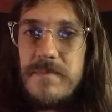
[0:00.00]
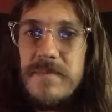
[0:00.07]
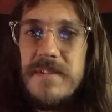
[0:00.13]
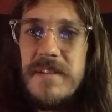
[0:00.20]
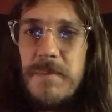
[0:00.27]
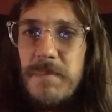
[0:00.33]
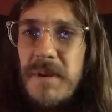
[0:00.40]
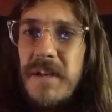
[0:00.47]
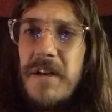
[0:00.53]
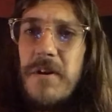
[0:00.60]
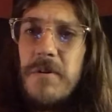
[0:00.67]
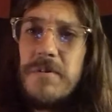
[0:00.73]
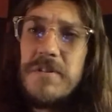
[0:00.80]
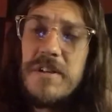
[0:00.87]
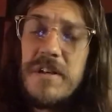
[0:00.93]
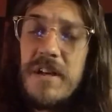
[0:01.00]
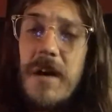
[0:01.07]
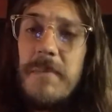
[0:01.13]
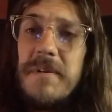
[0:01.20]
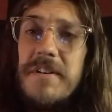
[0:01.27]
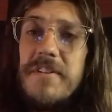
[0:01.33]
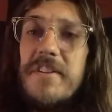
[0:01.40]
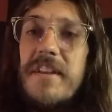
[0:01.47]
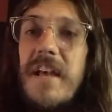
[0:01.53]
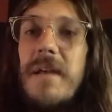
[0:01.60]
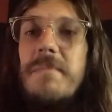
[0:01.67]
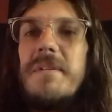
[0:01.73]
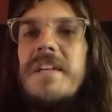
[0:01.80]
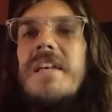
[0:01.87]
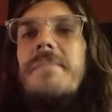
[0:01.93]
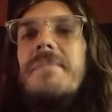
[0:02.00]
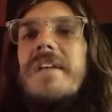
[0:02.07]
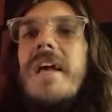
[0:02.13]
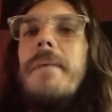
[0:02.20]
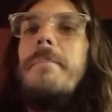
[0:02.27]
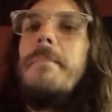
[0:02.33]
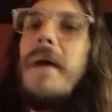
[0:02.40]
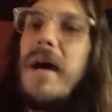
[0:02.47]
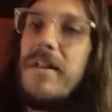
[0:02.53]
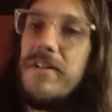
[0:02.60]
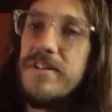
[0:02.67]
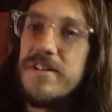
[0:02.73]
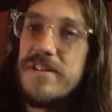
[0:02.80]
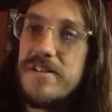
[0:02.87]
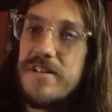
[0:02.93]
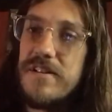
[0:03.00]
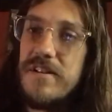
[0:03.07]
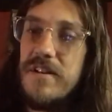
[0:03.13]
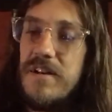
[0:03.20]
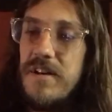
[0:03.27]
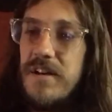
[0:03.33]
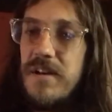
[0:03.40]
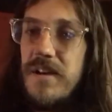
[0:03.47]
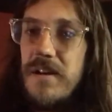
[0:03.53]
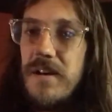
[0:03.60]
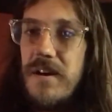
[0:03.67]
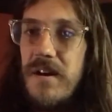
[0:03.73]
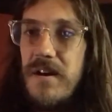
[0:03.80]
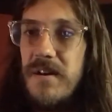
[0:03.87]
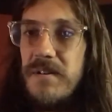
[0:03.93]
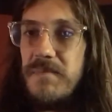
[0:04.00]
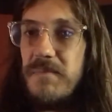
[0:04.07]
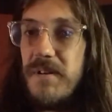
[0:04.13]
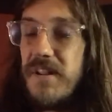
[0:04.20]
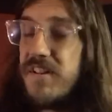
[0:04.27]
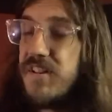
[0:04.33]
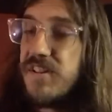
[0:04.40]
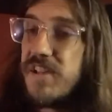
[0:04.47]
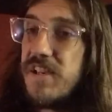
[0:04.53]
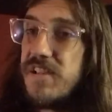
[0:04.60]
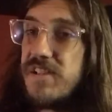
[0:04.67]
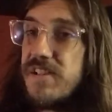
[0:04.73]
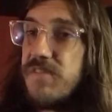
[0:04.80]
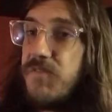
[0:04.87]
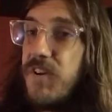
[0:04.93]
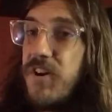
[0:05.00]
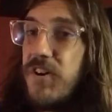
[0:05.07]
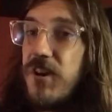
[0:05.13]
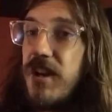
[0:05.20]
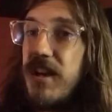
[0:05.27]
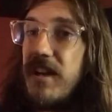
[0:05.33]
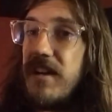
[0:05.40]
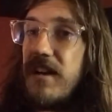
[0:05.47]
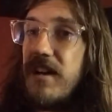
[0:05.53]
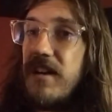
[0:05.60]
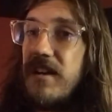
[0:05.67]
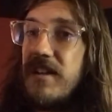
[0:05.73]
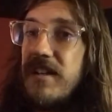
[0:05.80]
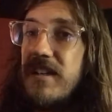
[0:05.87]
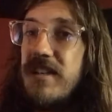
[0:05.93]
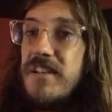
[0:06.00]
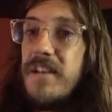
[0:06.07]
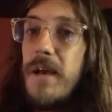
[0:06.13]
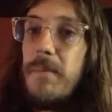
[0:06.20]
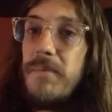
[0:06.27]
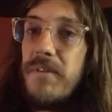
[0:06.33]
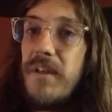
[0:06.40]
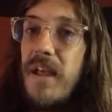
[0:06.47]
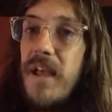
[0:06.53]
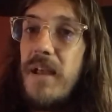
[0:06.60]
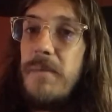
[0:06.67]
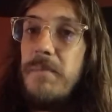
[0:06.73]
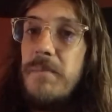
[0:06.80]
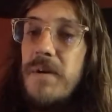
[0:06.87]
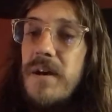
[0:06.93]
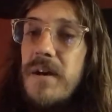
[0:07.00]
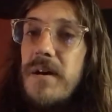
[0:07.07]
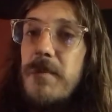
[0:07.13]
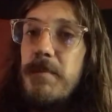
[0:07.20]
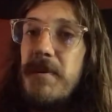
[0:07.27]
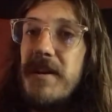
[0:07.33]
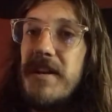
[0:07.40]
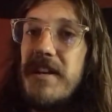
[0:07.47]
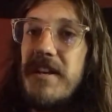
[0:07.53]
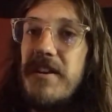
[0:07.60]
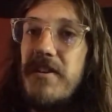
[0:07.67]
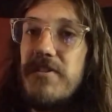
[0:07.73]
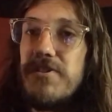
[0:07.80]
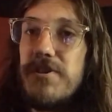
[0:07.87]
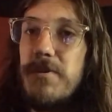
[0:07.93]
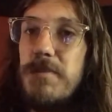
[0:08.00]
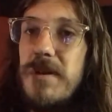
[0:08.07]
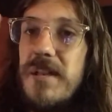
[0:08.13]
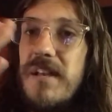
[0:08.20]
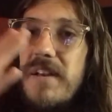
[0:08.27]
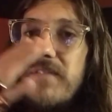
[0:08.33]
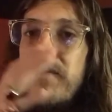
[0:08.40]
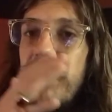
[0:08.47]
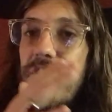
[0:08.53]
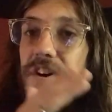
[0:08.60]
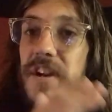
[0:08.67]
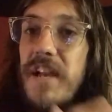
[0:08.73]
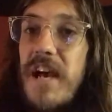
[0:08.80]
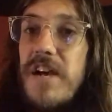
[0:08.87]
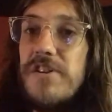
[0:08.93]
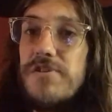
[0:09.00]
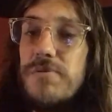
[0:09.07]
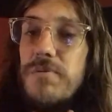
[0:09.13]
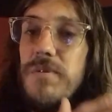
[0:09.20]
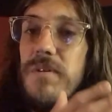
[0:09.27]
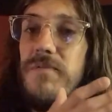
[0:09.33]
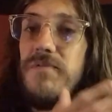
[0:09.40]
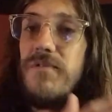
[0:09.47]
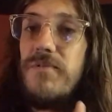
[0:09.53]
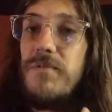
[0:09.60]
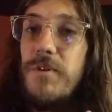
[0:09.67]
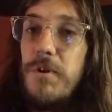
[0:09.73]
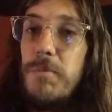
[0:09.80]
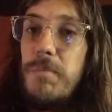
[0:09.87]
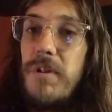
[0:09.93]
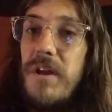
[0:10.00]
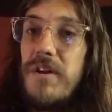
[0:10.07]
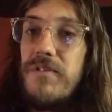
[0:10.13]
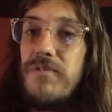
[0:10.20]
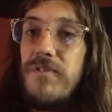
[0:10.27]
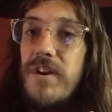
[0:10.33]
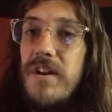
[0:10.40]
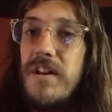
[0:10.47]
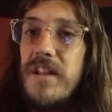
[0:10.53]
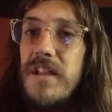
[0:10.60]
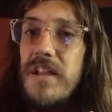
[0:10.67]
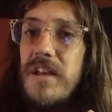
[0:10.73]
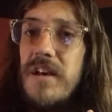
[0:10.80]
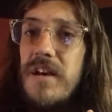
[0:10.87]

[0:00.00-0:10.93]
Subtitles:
to come into the game, to keep the game balanced, is a very in-depth game, but it can also be very casual and new player friendly.